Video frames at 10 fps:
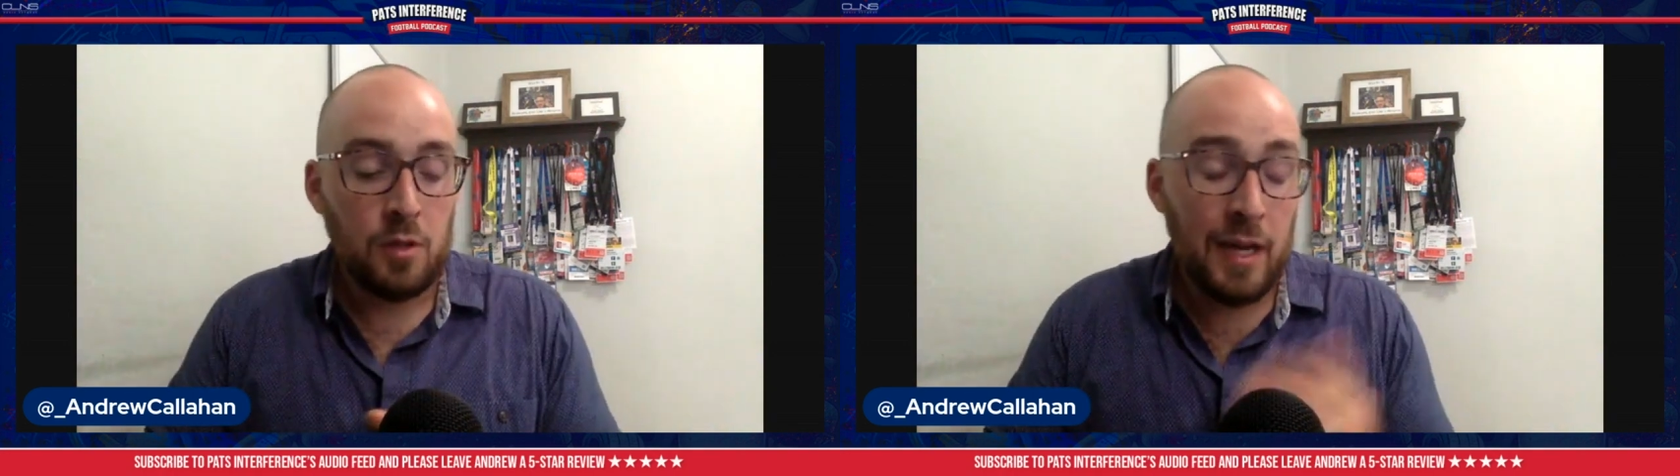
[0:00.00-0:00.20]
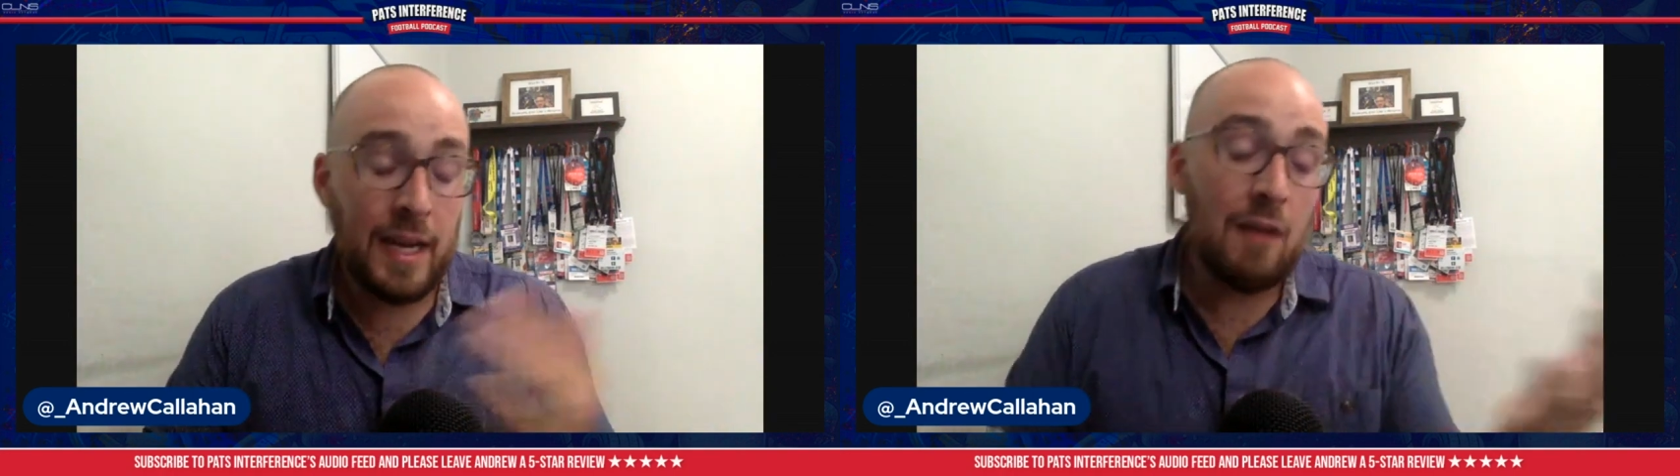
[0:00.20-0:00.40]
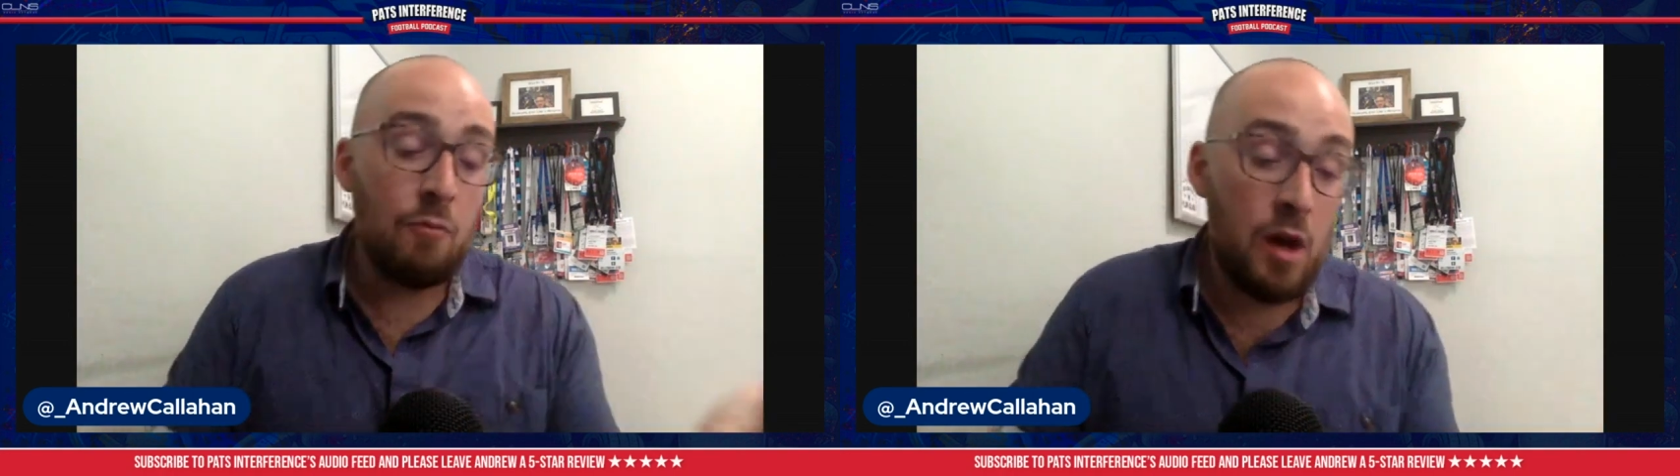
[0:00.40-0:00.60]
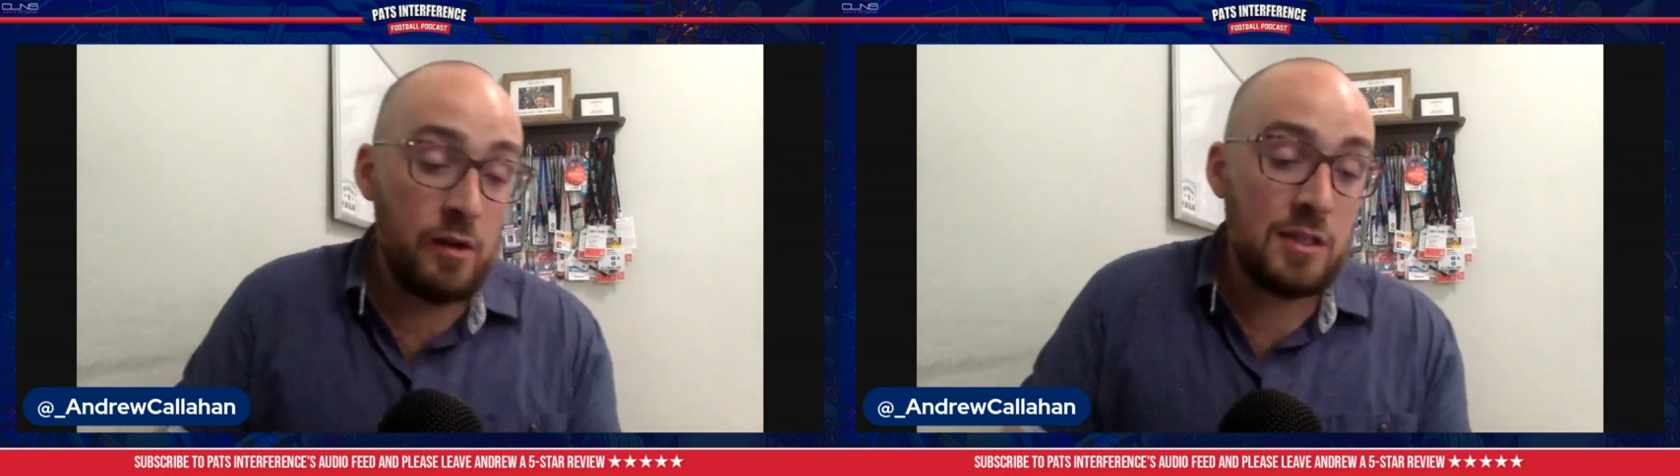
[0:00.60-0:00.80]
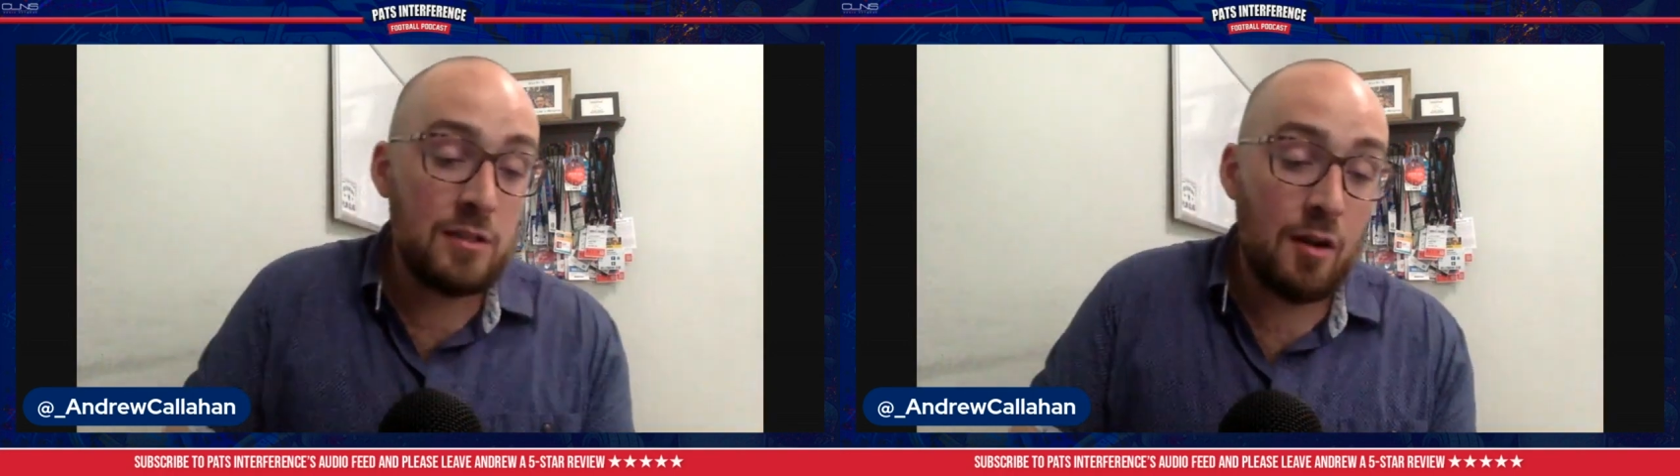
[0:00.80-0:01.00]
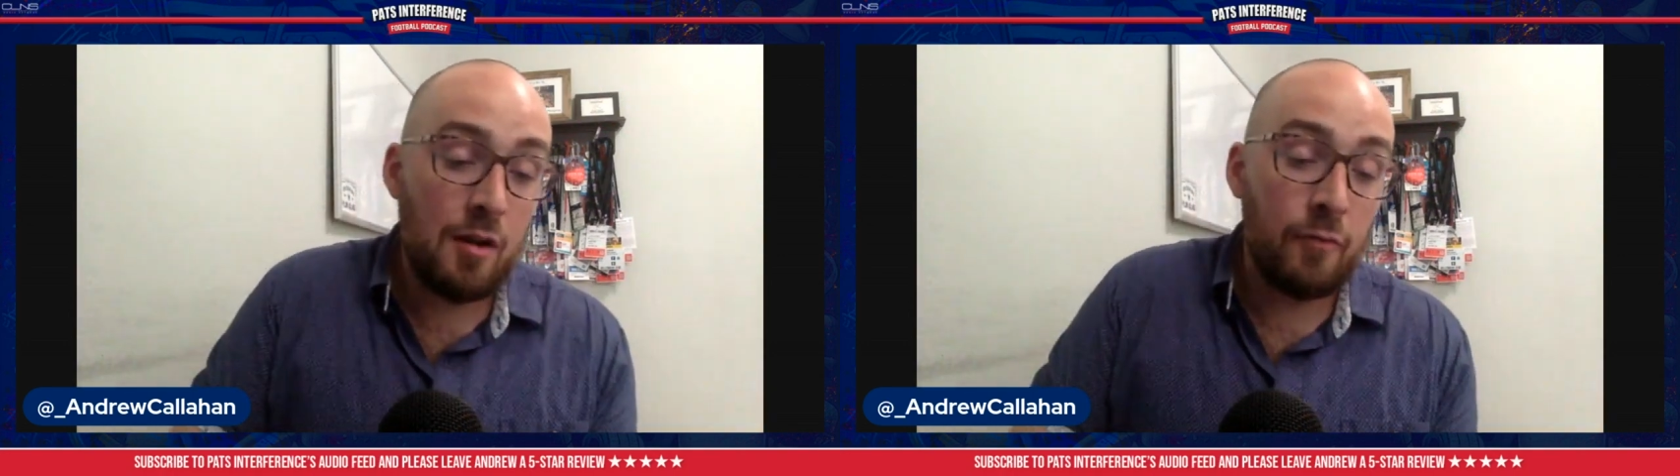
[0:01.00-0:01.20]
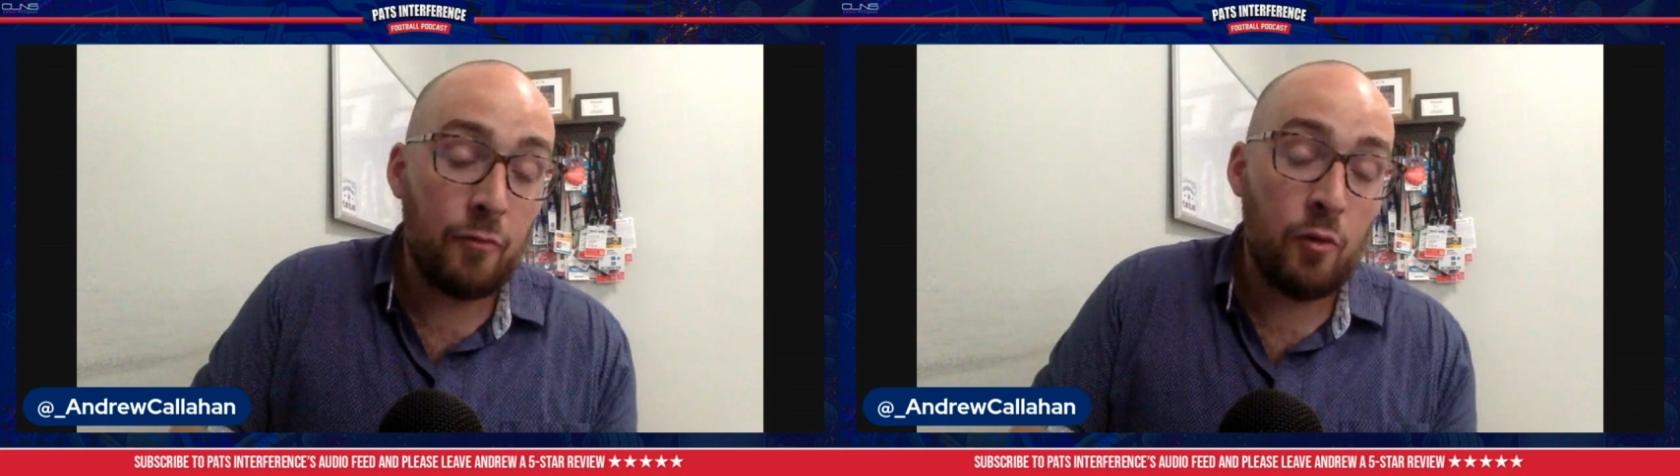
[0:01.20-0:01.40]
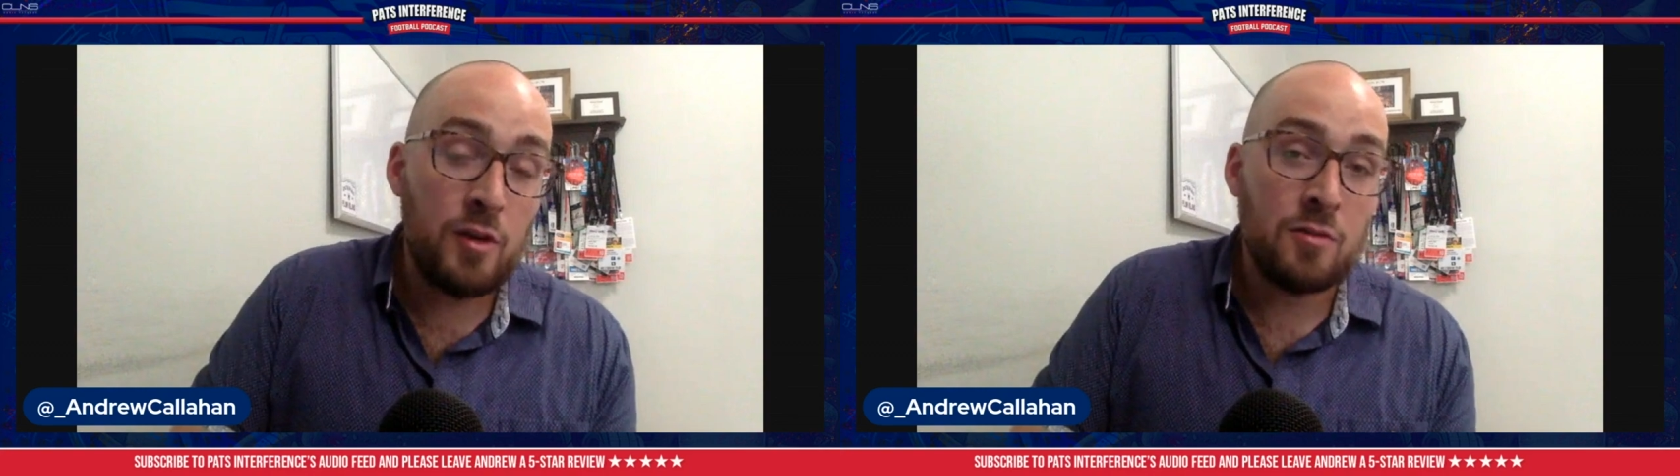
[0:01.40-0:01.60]
All Kane Wallace, he started for
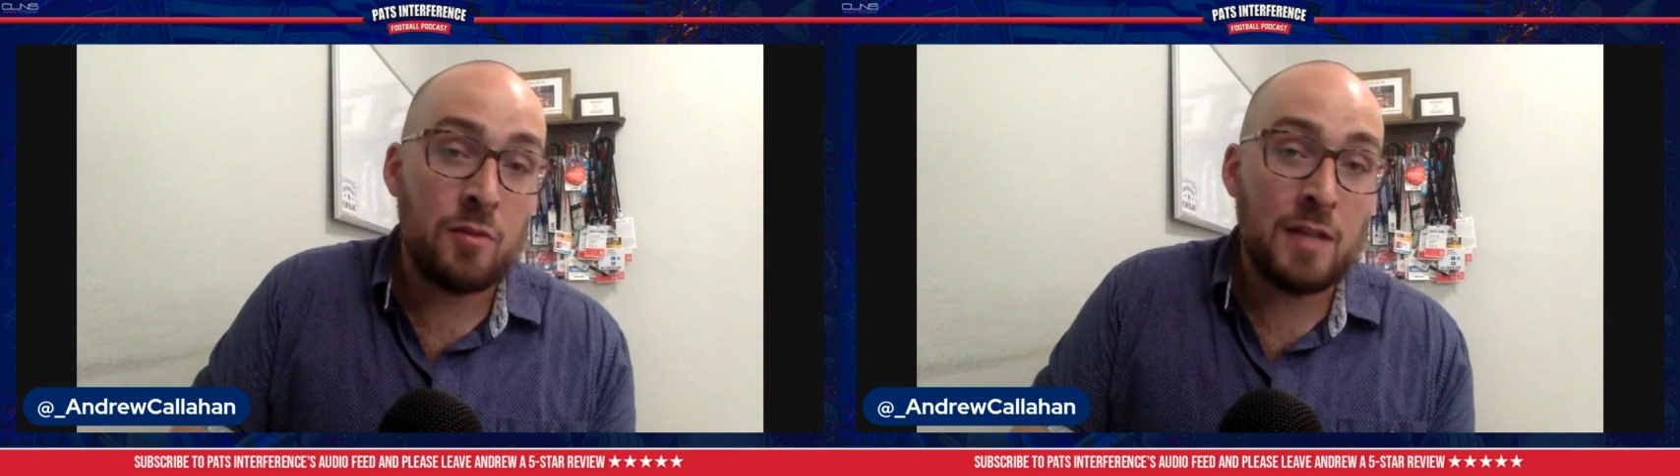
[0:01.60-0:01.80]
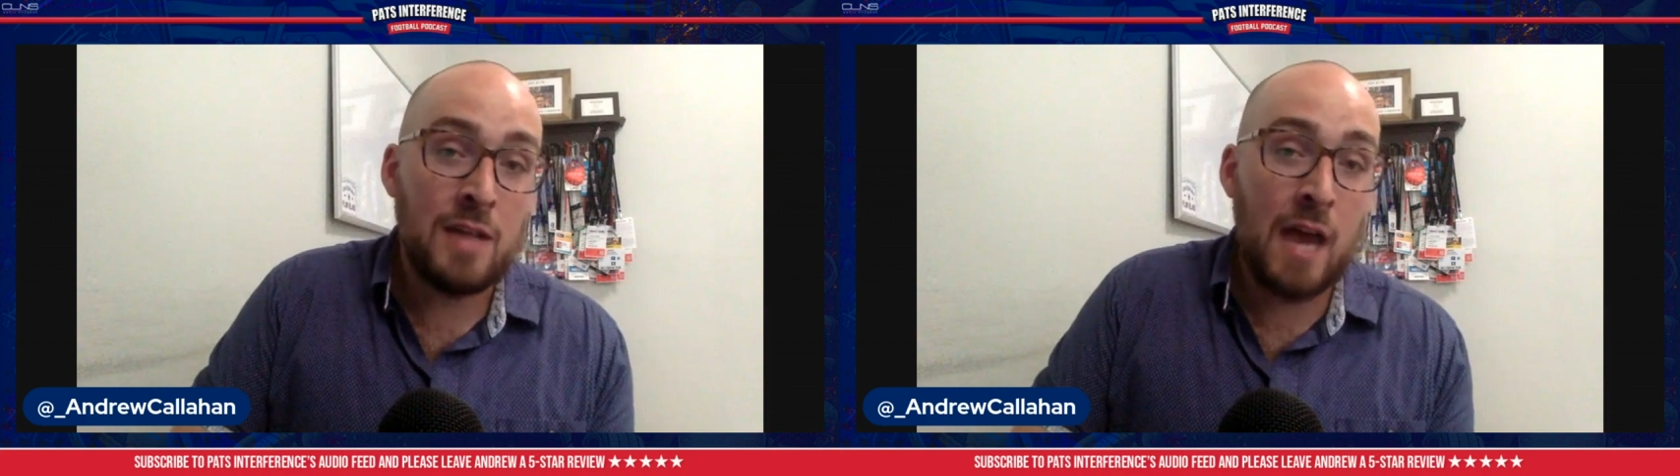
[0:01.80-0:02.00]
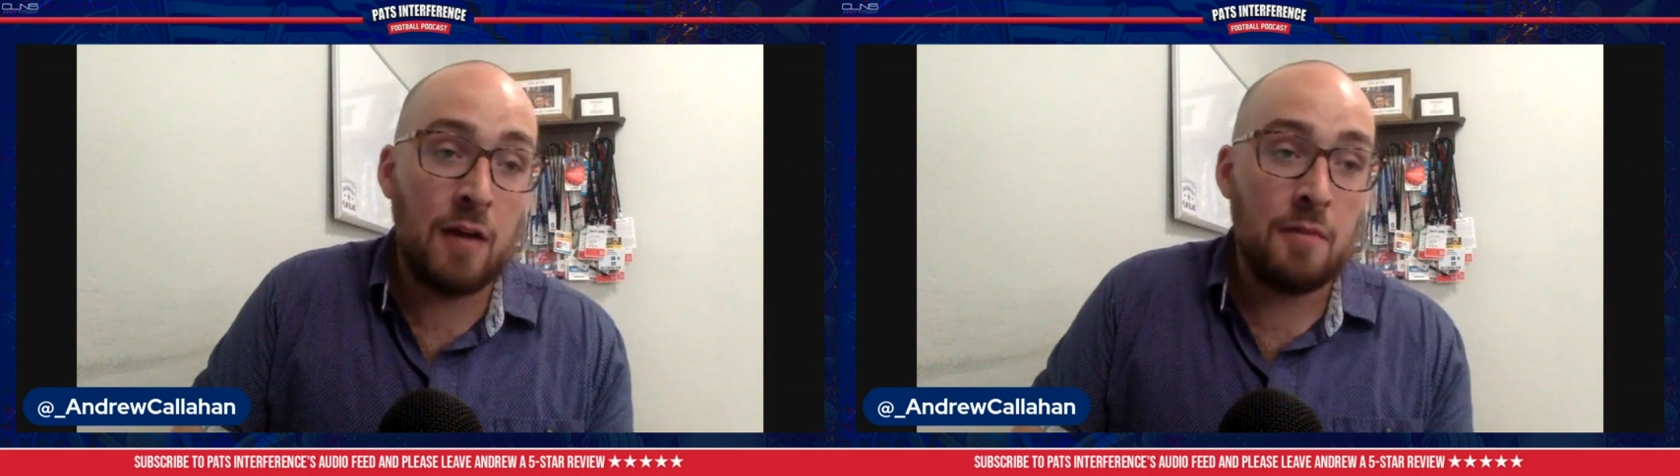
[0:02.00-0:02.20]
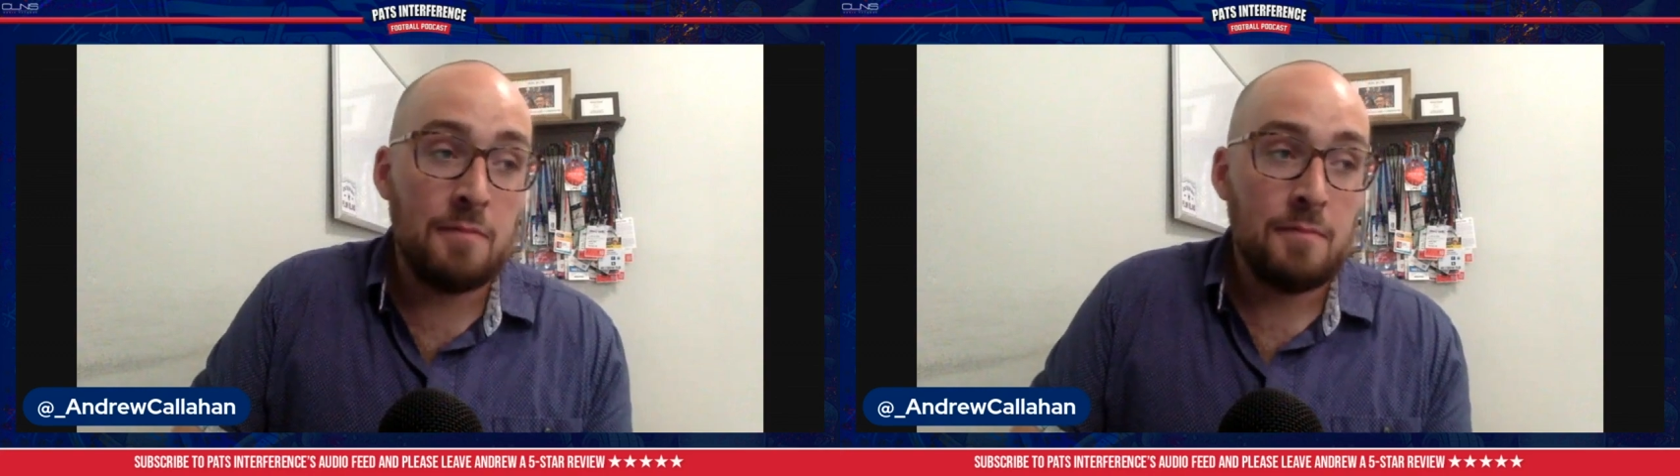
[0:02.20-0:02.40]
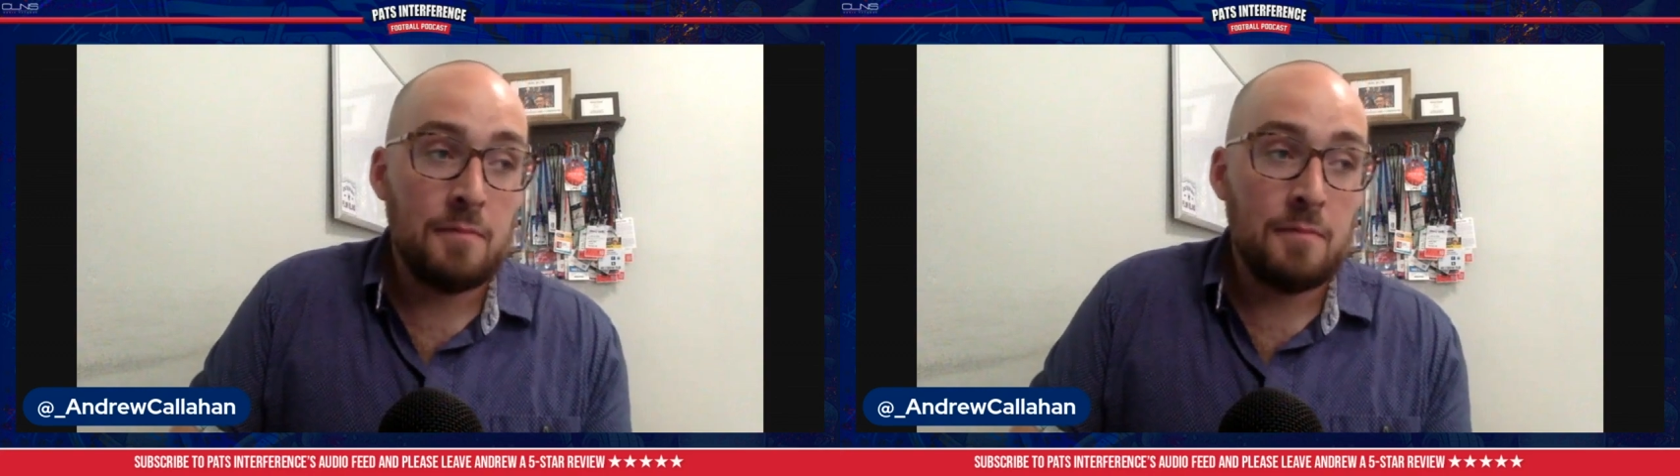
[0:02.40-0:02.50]
four years at right tackle.